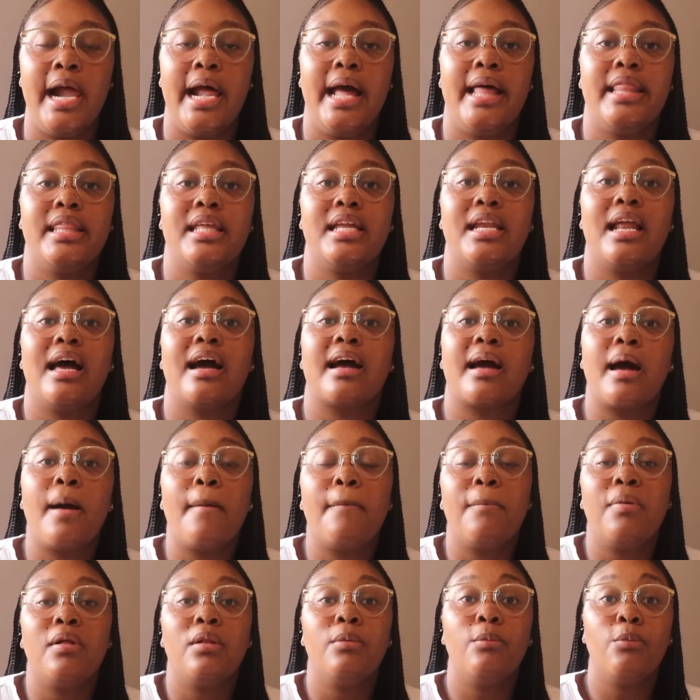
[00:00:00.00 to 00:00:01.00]
And then a
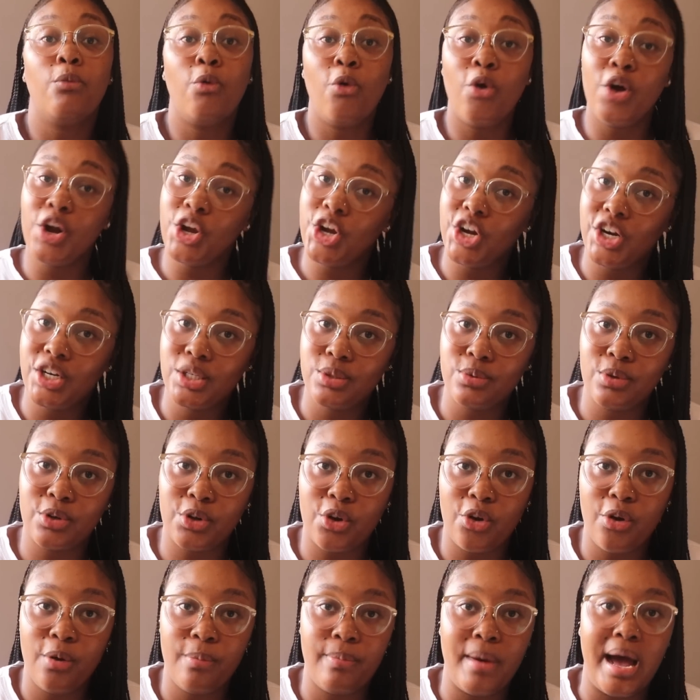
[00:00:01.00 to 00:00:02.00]
couple more years
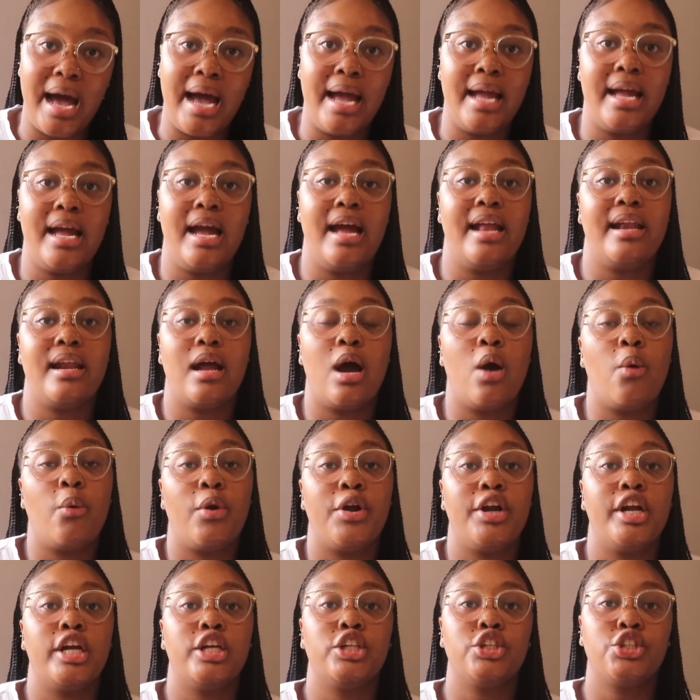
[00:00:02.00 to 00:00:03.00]
would go by, and now
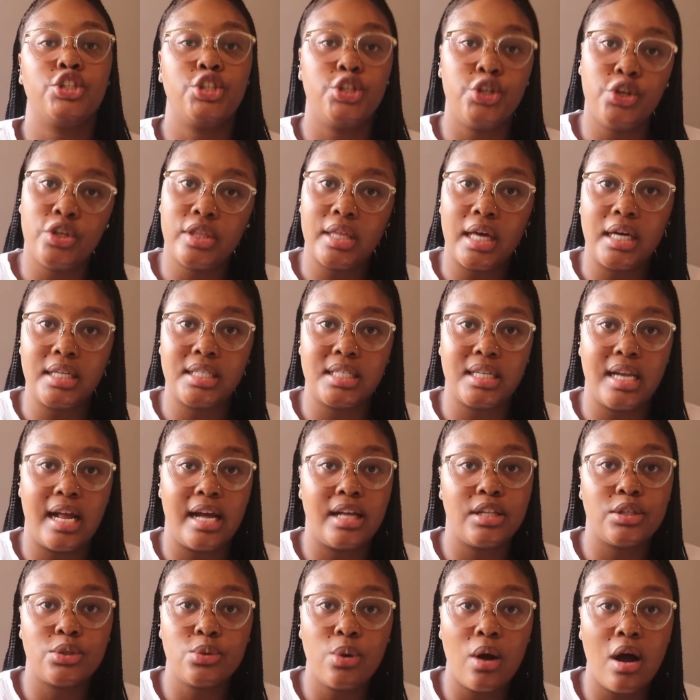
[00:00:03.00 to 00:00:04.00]
we're in two thousand
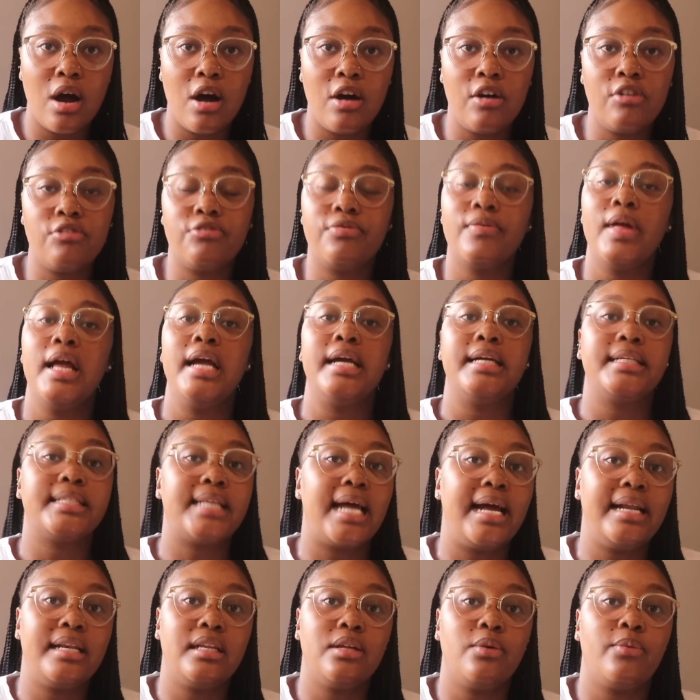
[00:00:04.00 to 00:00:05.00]
twelve.
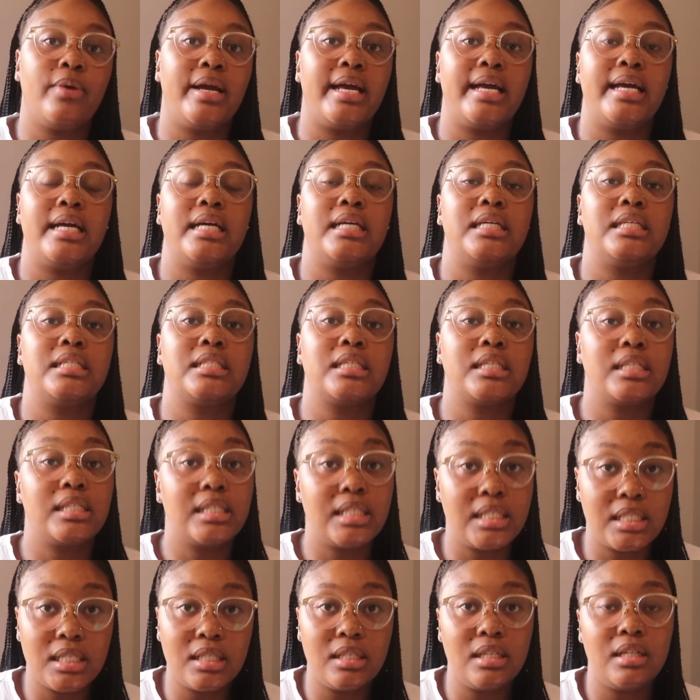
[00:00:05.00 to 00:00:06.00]
Tandiwe is
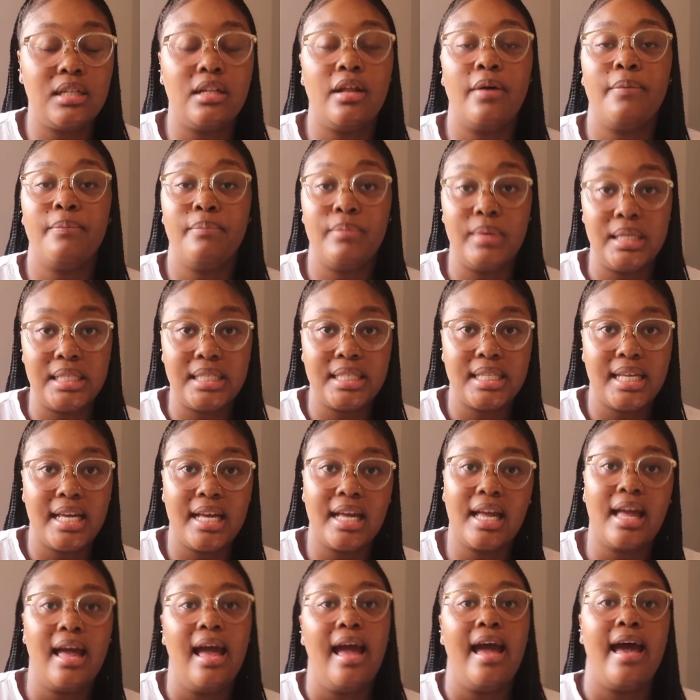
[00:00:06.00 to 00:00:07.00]
still
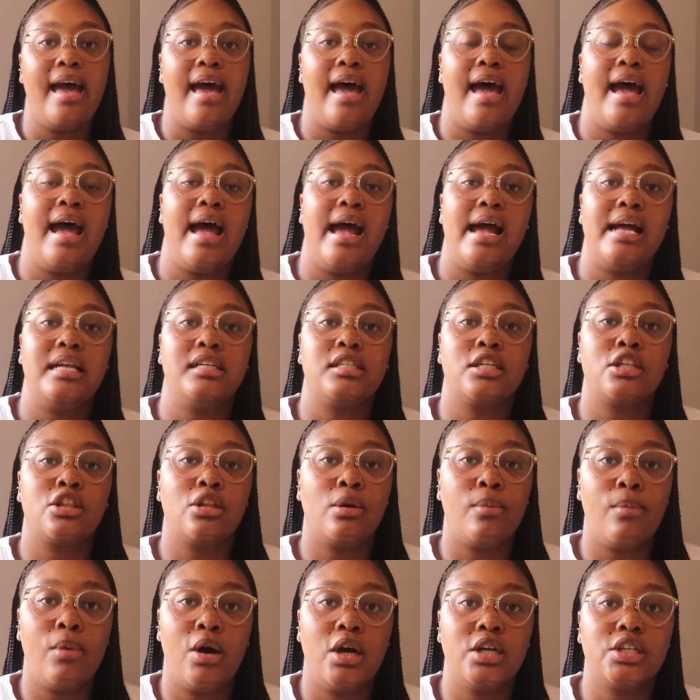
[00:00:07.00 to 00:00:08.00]
missing, and
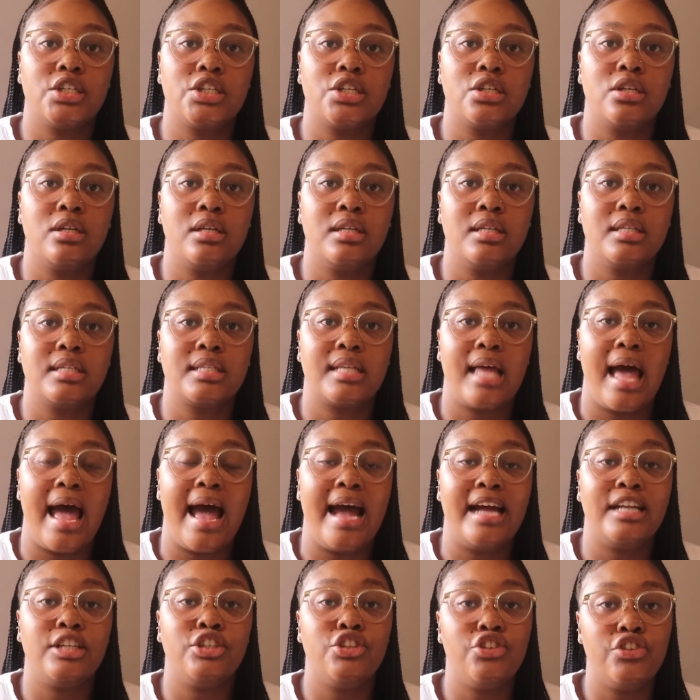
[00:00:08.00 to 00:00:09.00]
the Marshalls
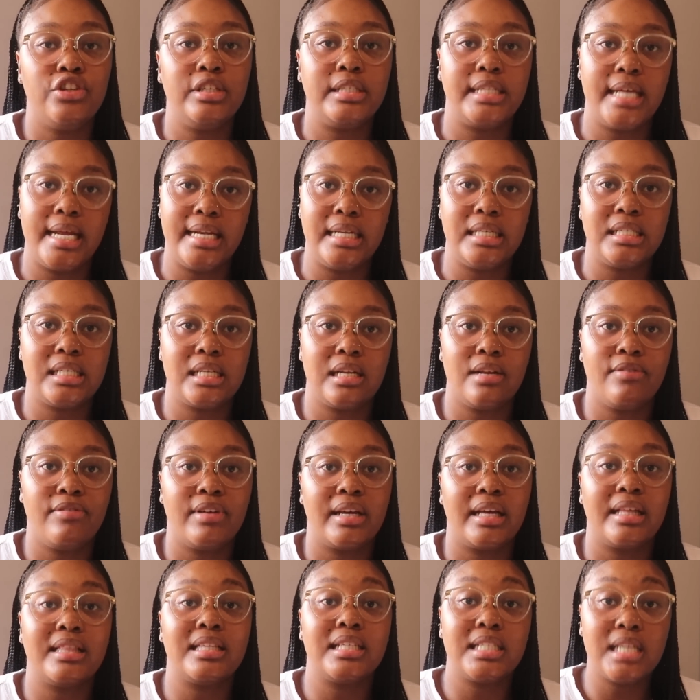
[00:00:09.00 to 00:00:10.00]
had new tenants
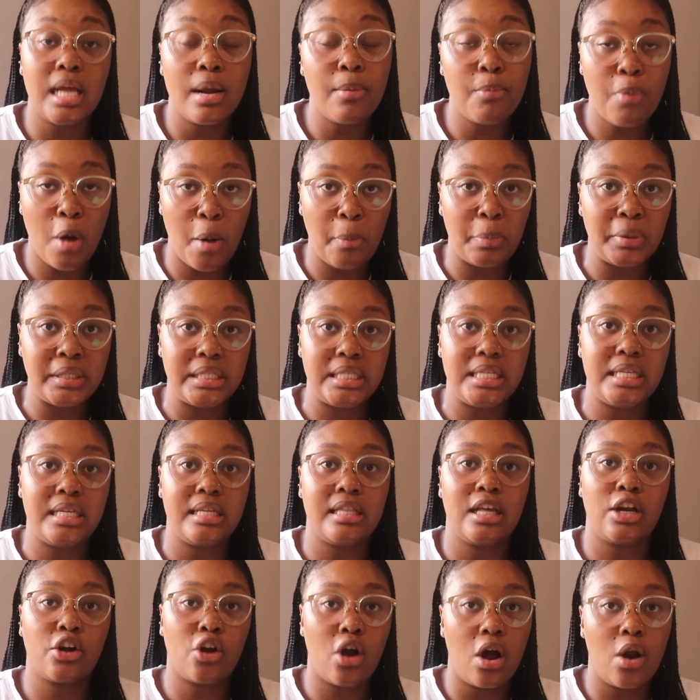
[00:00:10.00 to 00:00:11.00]
living in the same
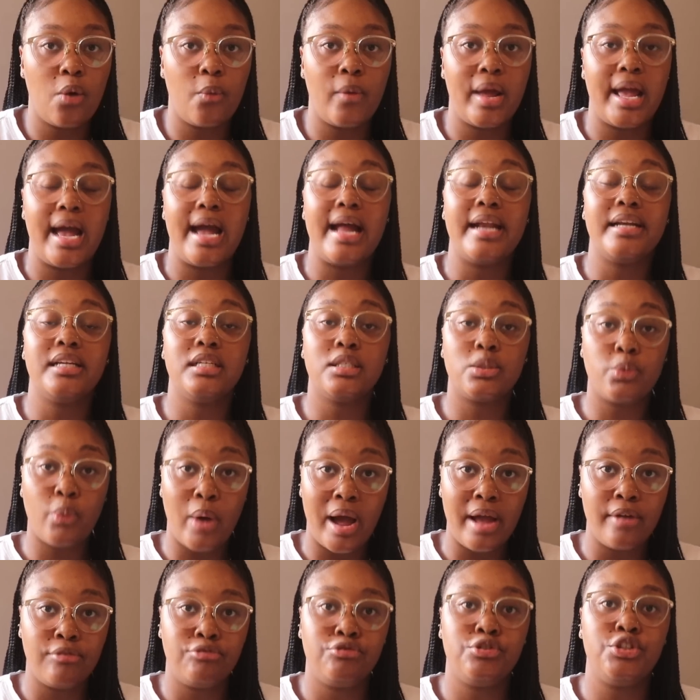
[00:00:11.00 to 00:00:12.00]
property that Conway and his
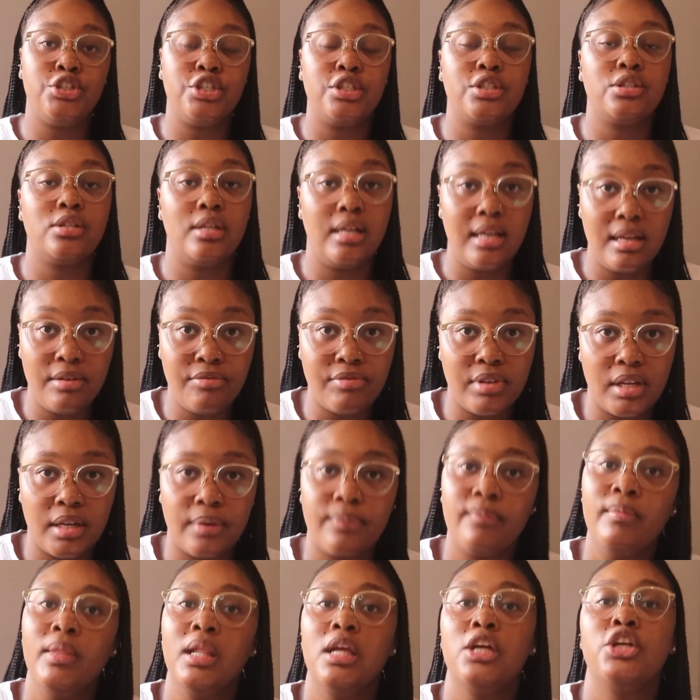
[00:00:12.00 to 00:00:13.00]
wife used to live
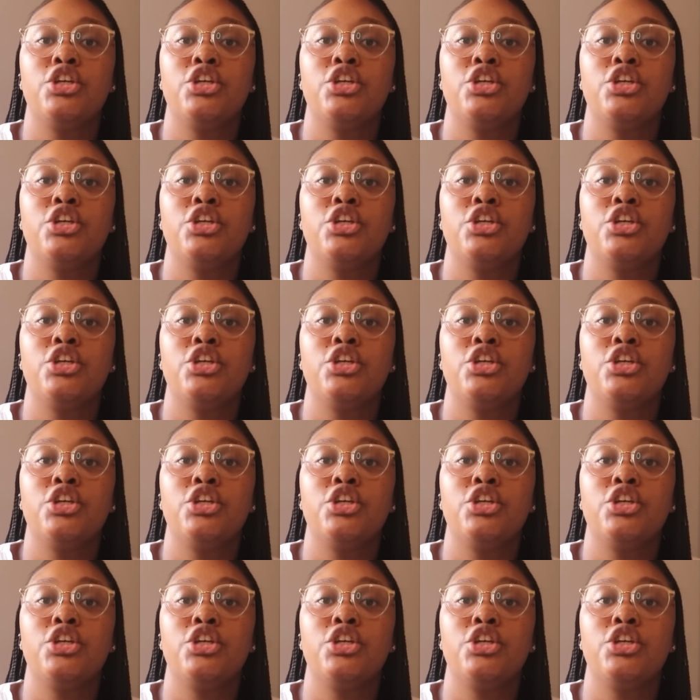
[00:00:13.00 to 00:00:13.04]
in.